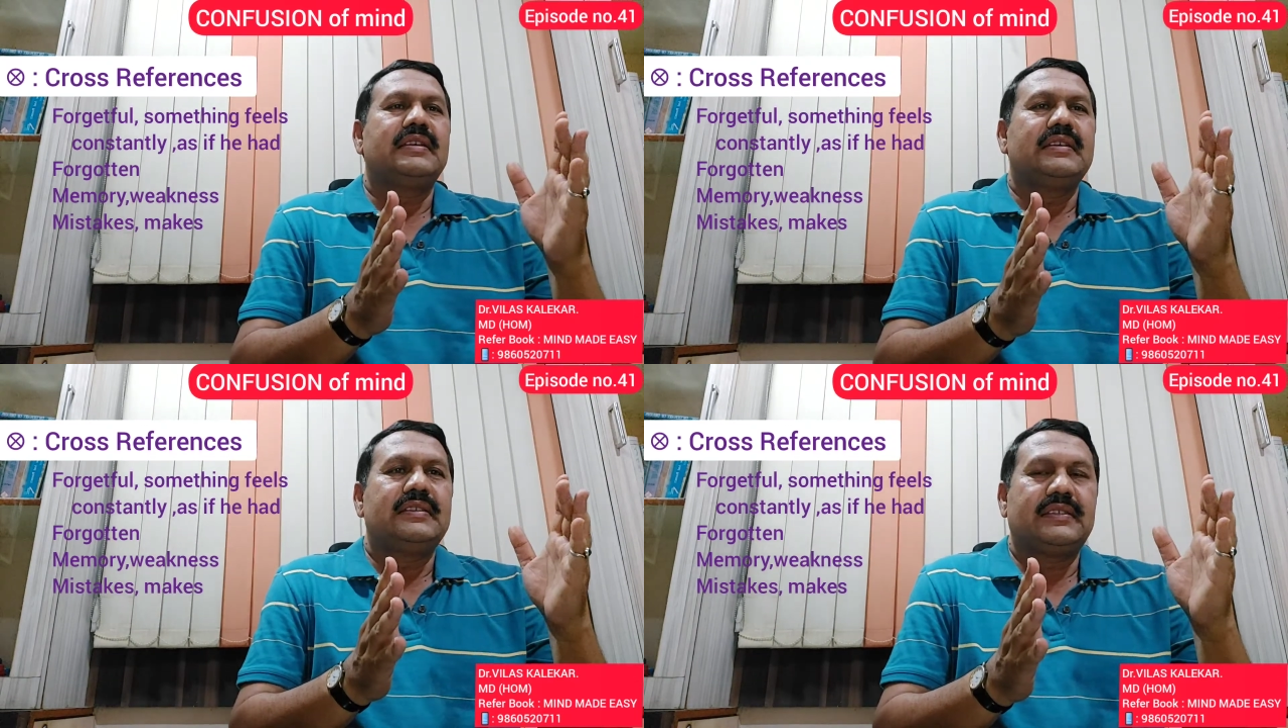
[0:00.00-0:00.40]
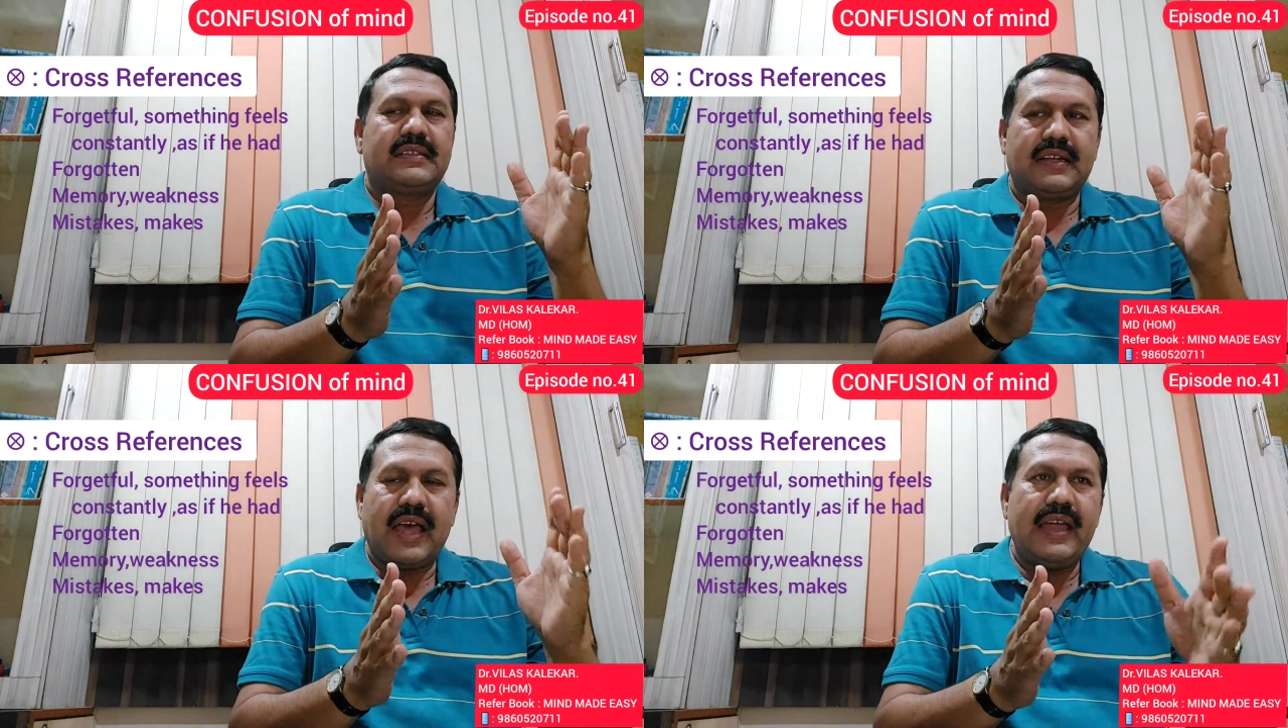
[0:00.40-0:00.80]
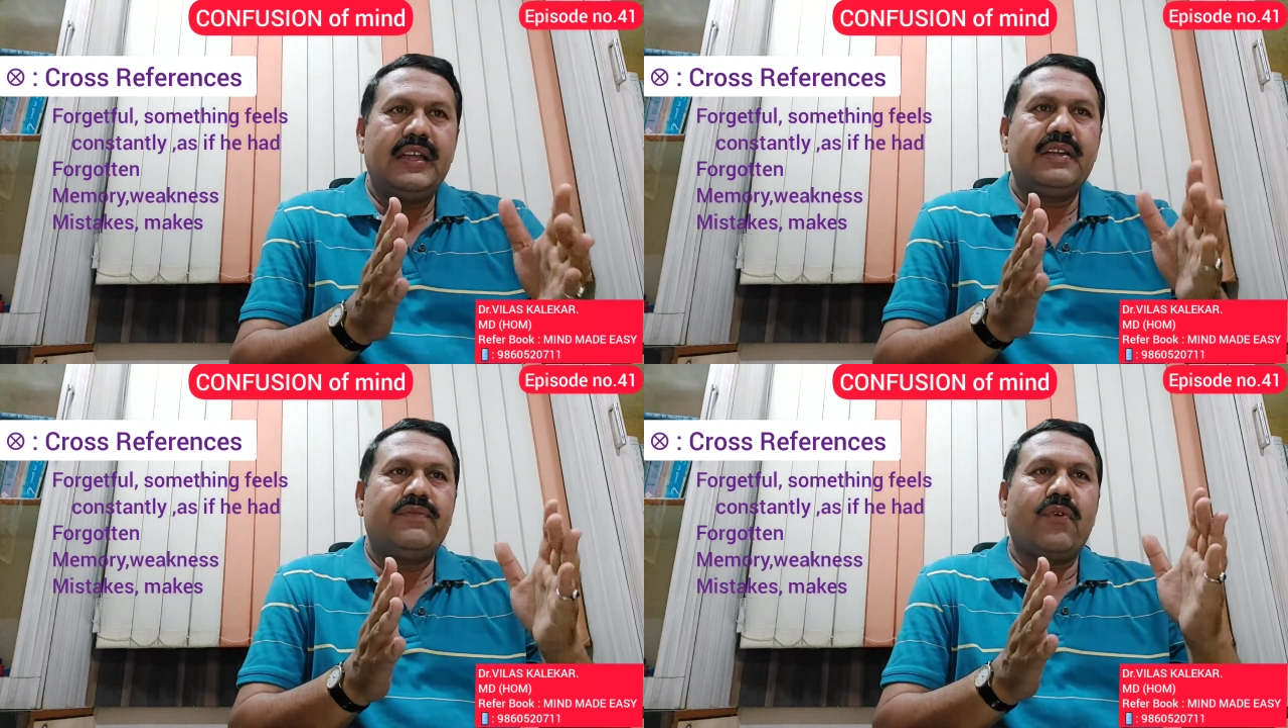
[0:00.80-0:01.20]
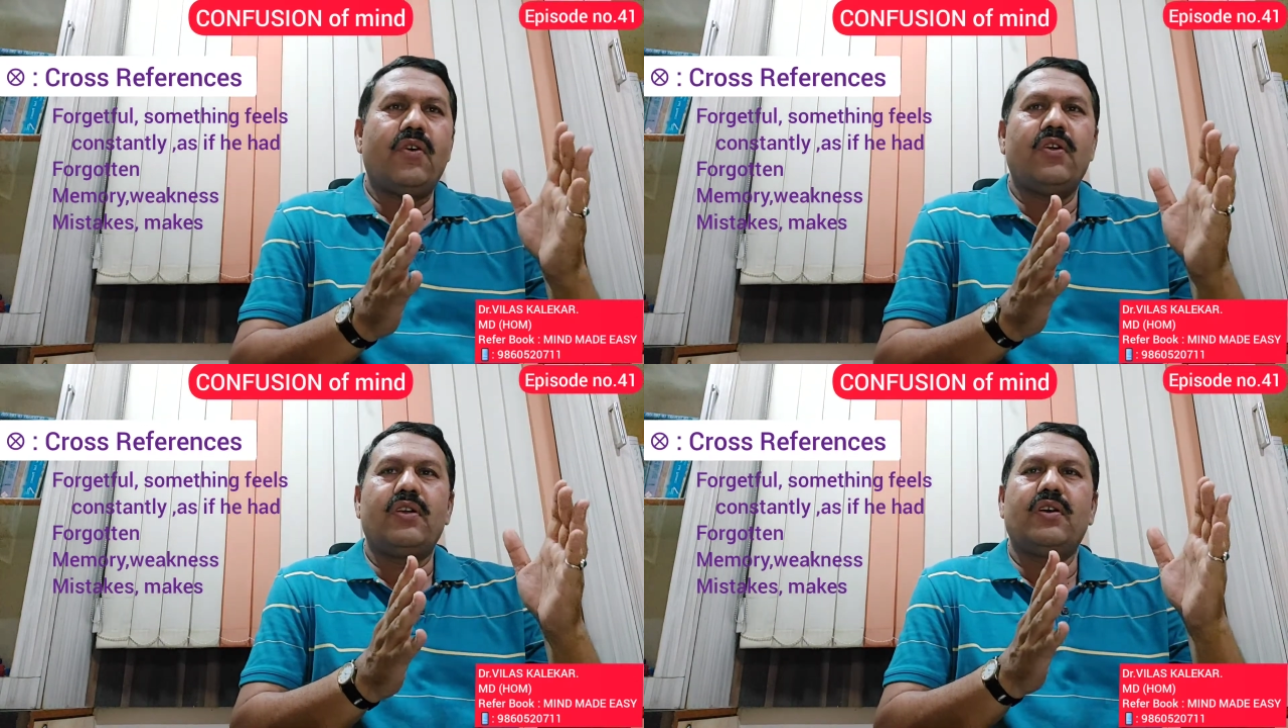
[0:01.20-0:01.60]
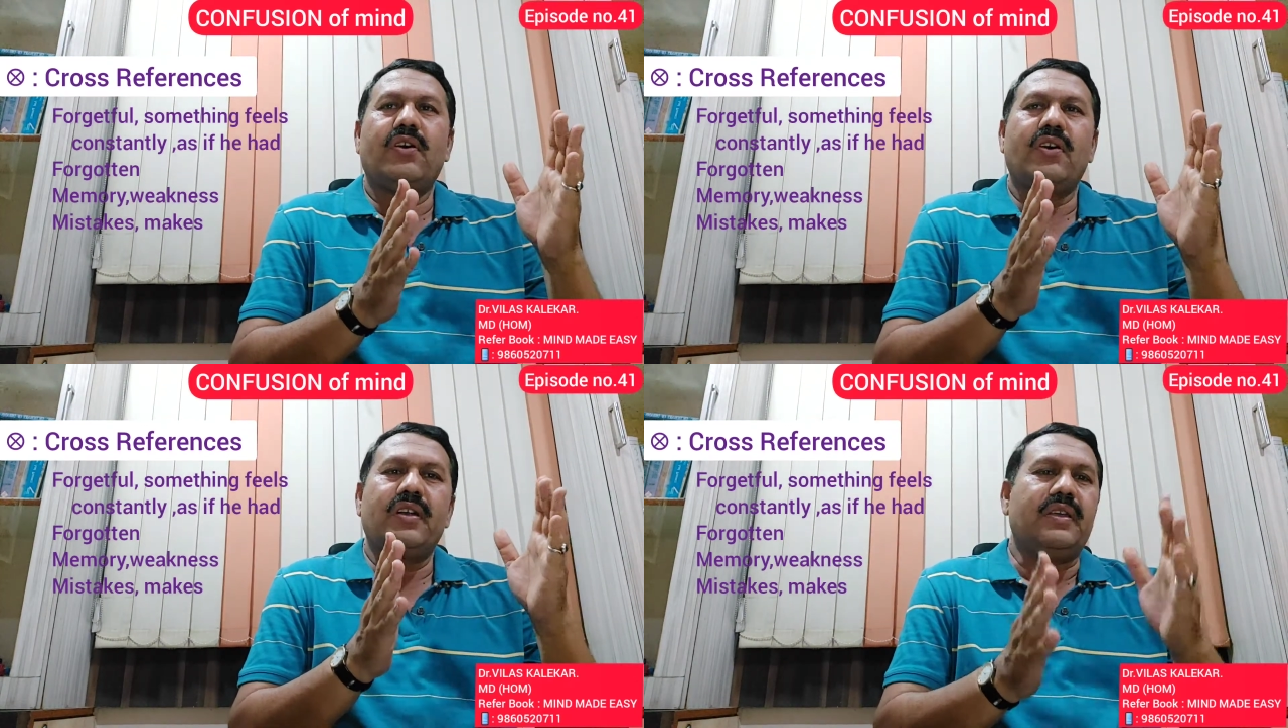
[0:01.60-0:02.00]
slight fault
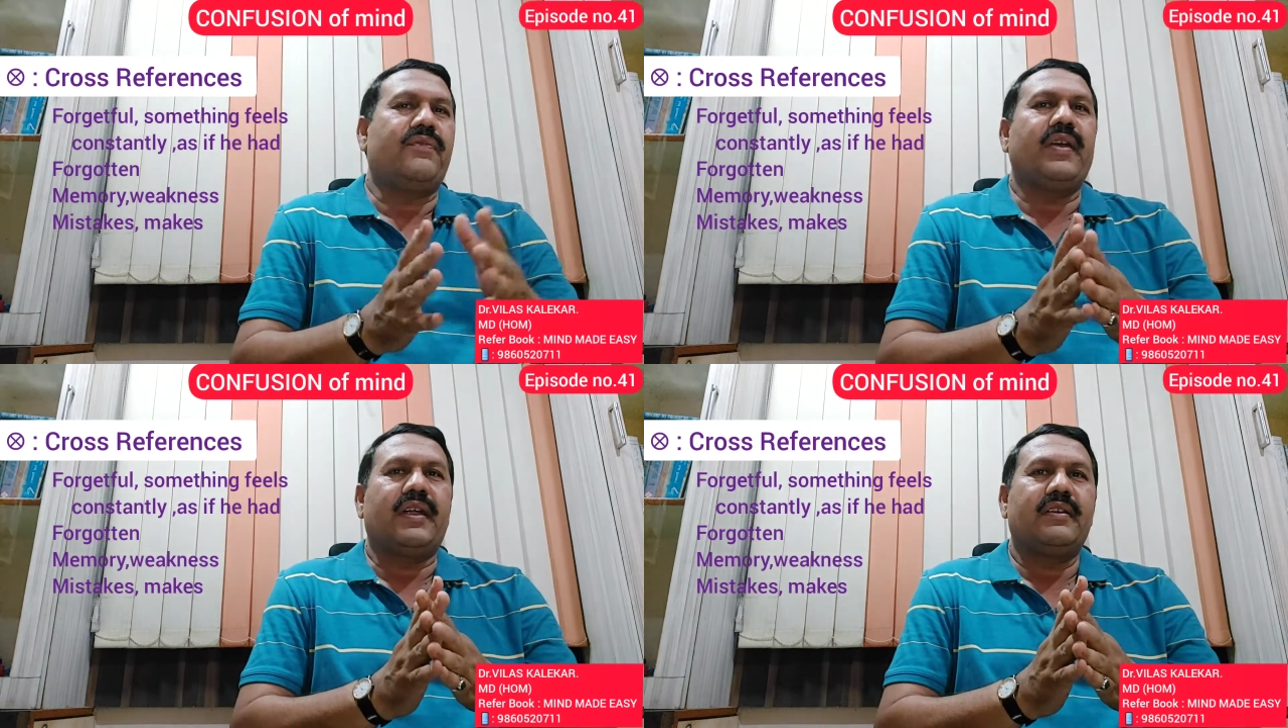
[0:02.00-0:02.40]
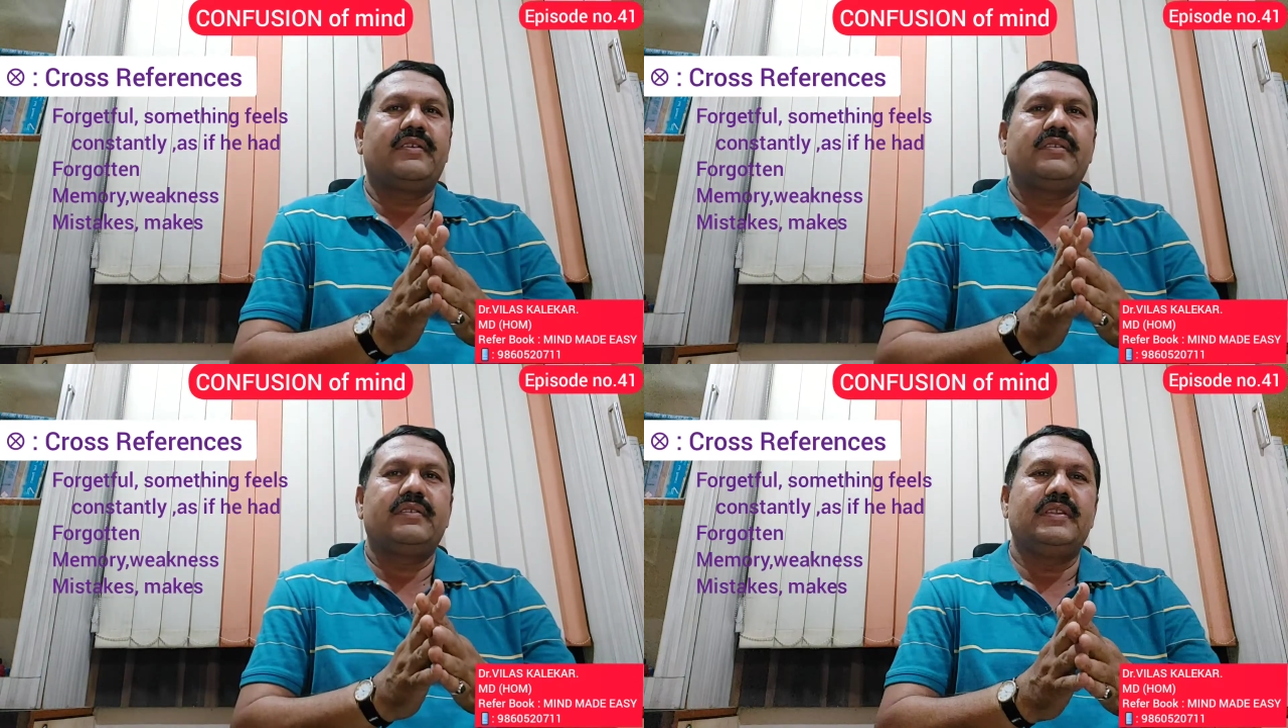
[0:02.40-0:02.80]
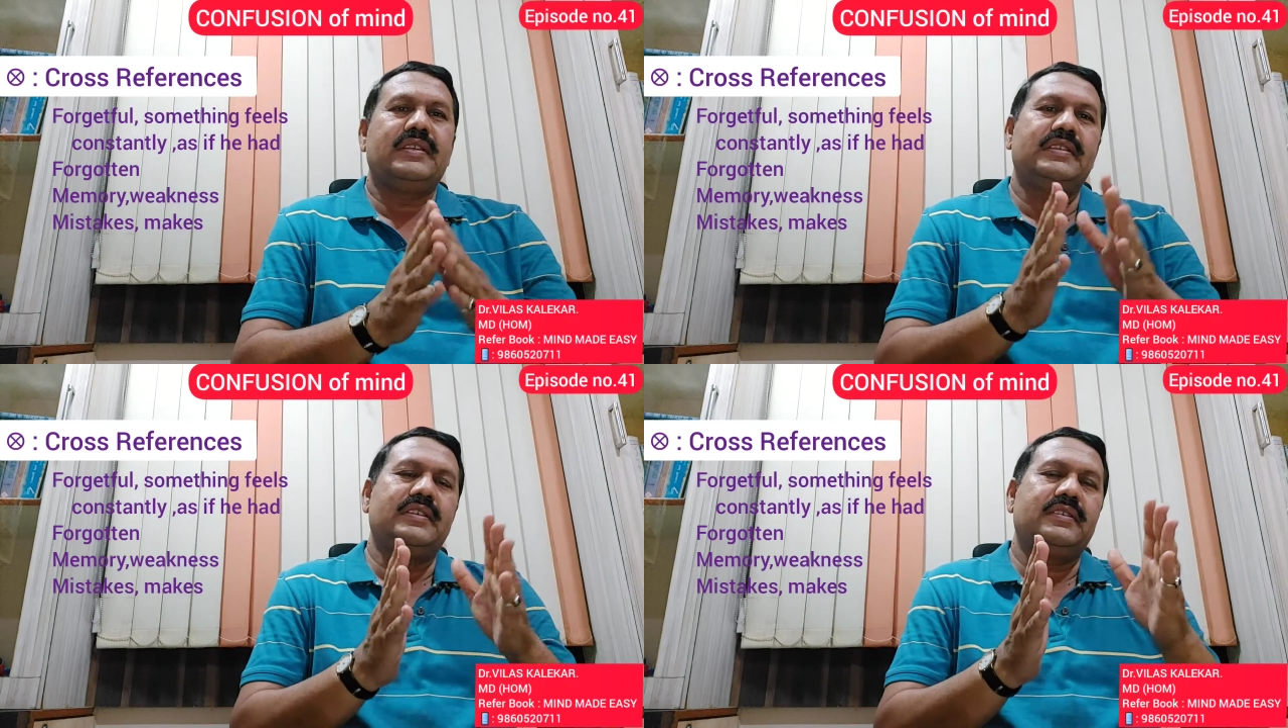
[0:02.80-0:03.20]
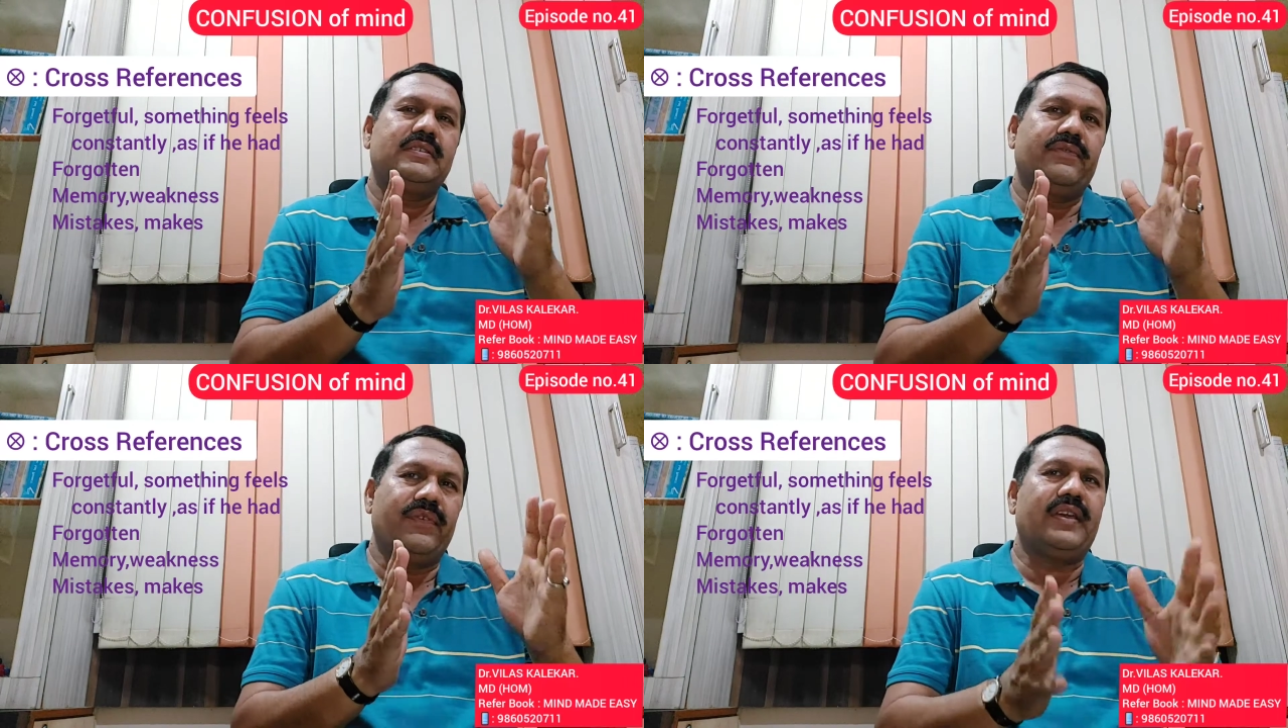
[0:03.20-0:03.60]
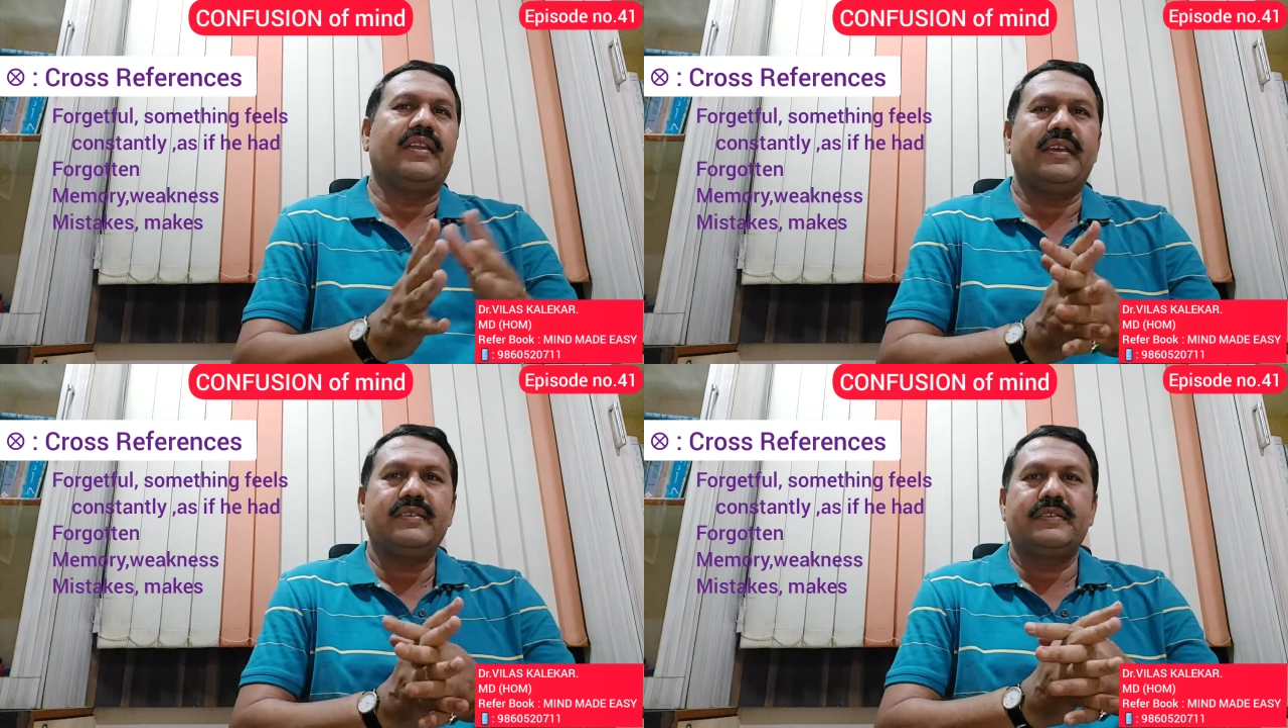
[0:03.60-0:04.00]
or defect. This is
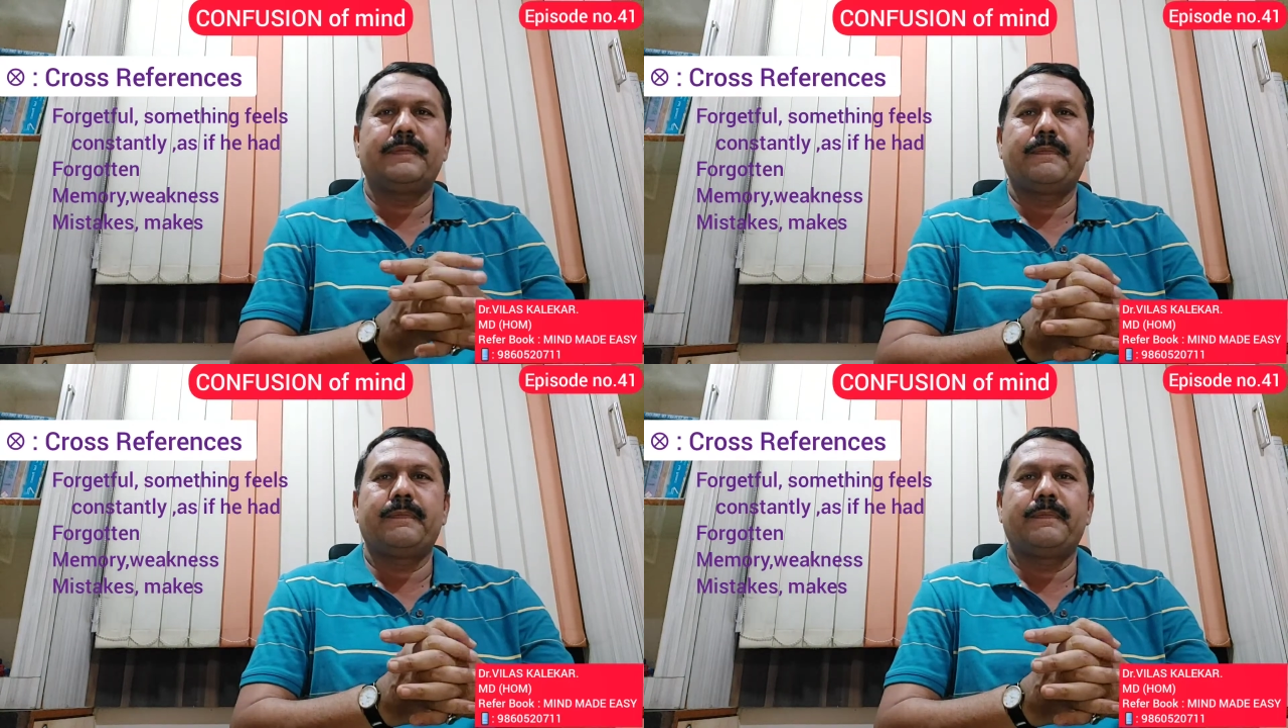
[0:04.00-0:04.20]
weakness.